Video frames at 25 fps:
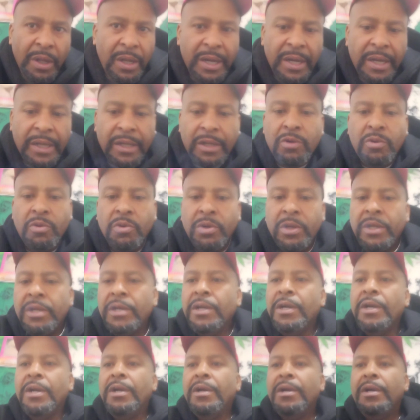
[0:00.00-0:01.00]
Hella quick.
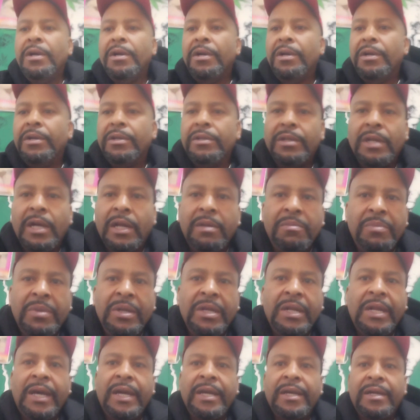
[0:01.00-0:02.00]
That'd
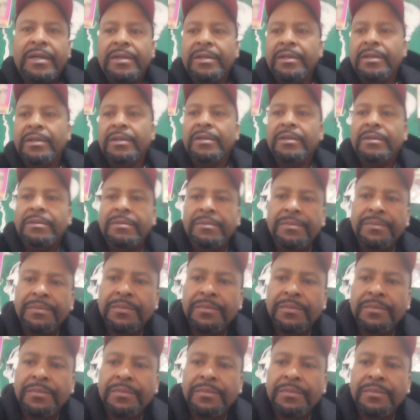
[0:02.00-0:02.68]
be like uh